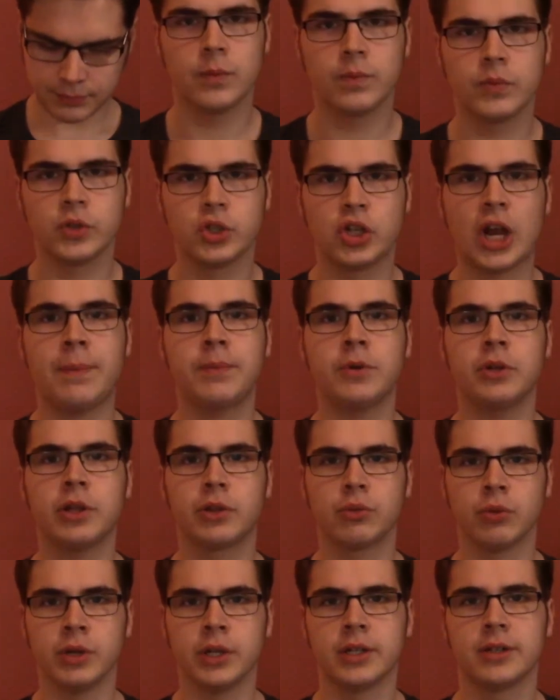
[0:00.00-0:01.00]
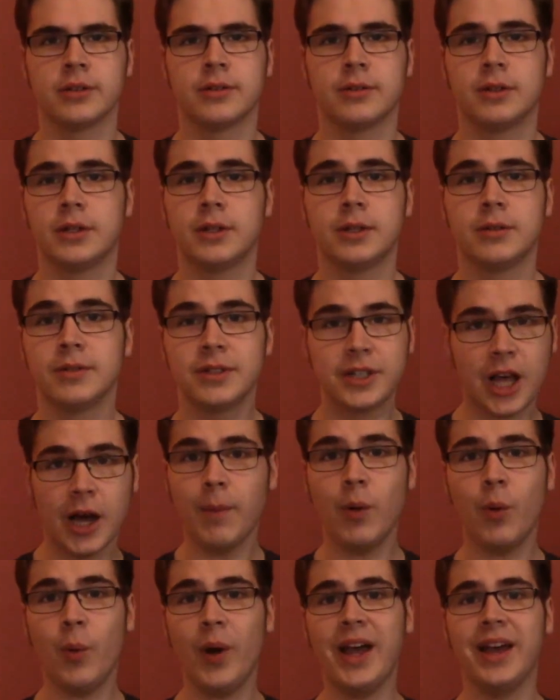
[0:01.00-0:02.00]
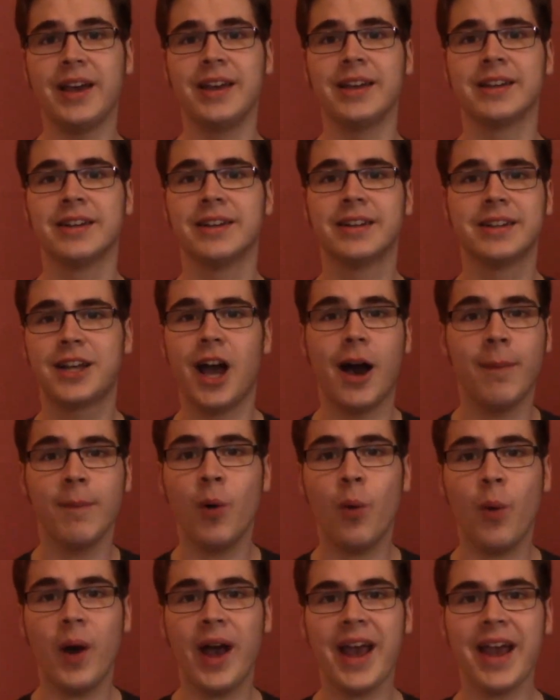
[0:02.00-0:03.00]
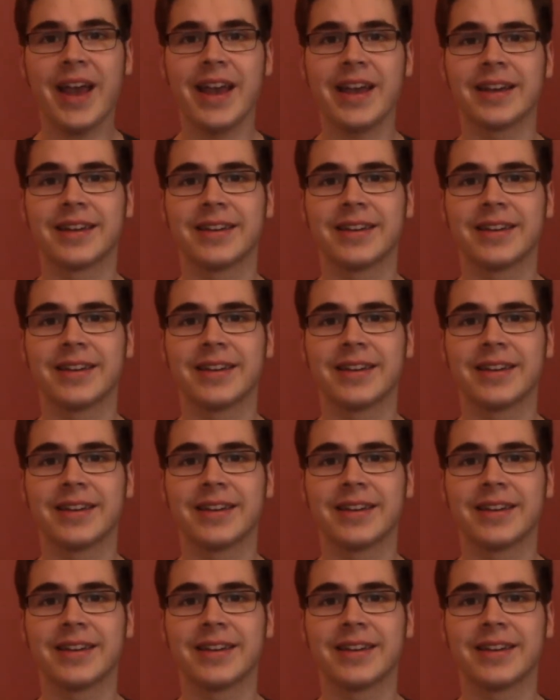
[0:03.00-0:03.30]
Chapter 3. Come away! Come away!